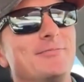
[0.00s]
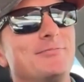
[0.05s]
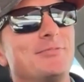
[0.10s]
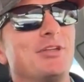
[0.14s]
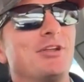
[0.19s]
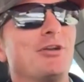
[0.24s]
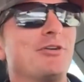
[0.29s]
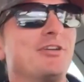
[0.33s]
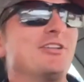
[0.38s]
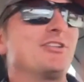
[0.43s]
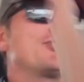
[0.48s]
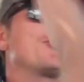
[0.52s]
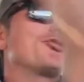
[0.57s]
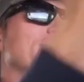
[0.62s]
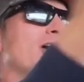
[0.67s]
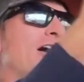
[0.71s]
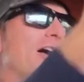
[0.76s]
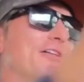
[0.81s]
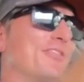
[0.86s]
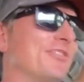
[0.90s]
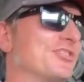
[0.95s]
you know, hit a
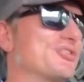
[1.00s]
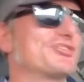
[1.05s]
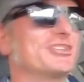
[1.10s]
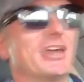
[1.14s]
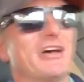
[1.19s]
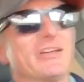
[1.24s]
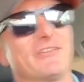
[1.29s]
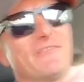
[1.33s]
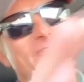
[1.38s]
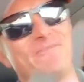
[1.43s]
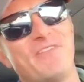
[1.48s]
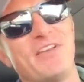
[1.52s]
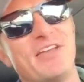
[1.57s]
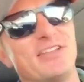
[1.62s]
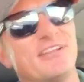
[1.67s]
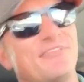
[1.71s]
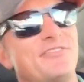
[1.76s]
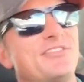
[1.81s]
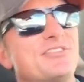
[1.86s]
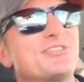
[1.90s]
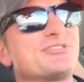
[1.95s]
draw on this shot and a fade
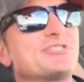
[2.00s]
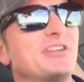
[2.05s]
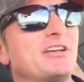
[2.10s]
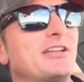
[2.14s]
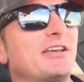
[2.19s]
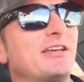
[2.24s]
on this shot.